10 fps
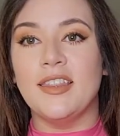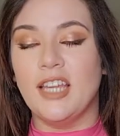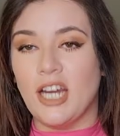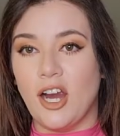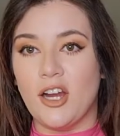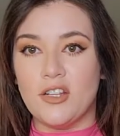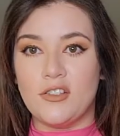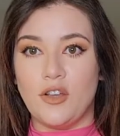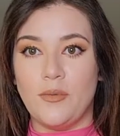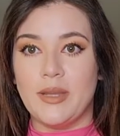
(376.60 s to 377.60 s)
there are
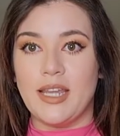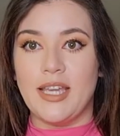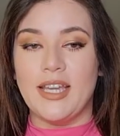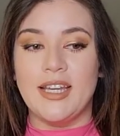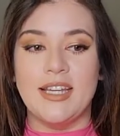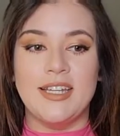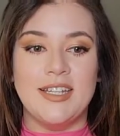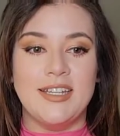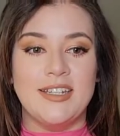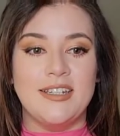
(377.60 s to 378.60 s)
so many
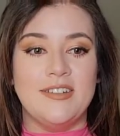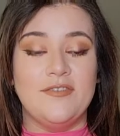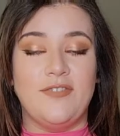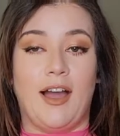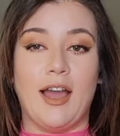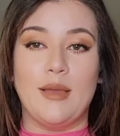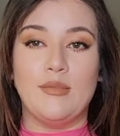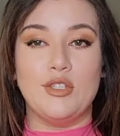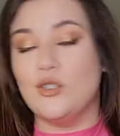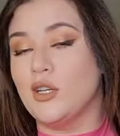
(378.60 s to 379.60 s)

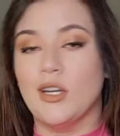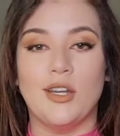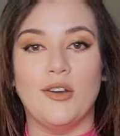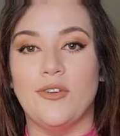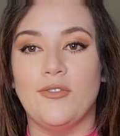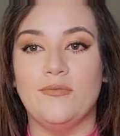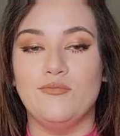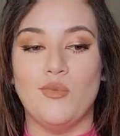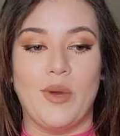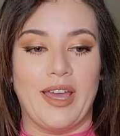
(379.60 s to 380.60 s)
vibes you could go
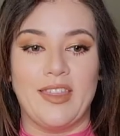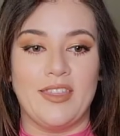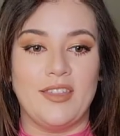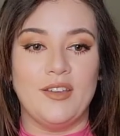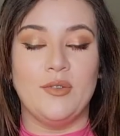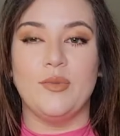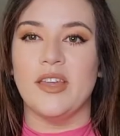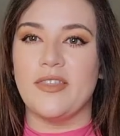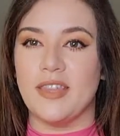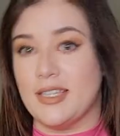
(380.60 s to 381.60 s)
with
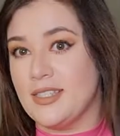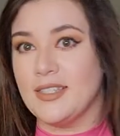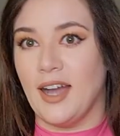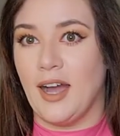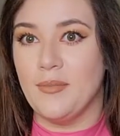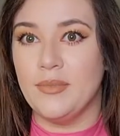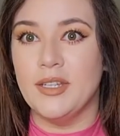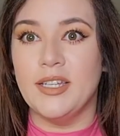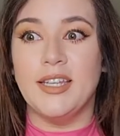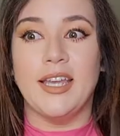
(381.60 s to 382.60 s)
with this top.
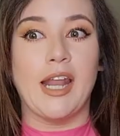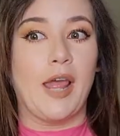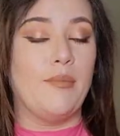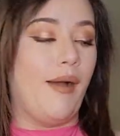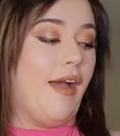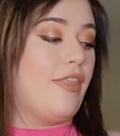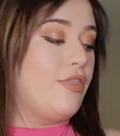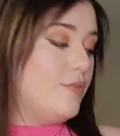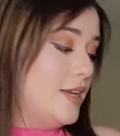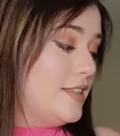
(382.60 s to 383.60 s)
And I bought
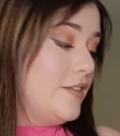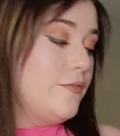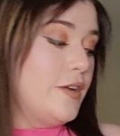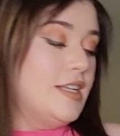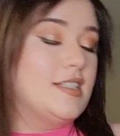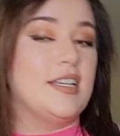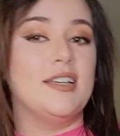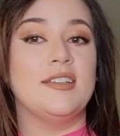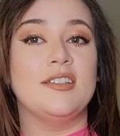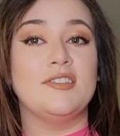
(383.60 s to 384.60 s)
three different
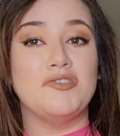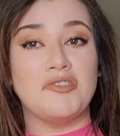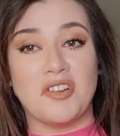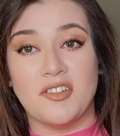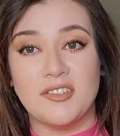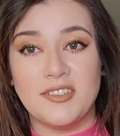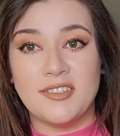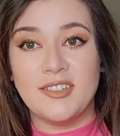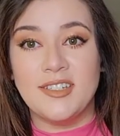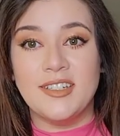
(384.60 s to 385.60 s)
skirts
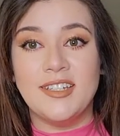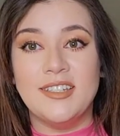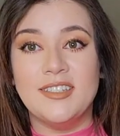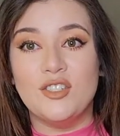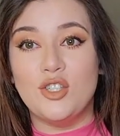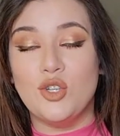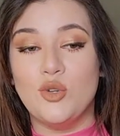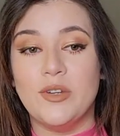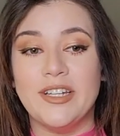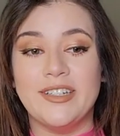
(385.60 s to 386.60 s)

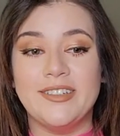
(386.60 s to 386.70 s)
to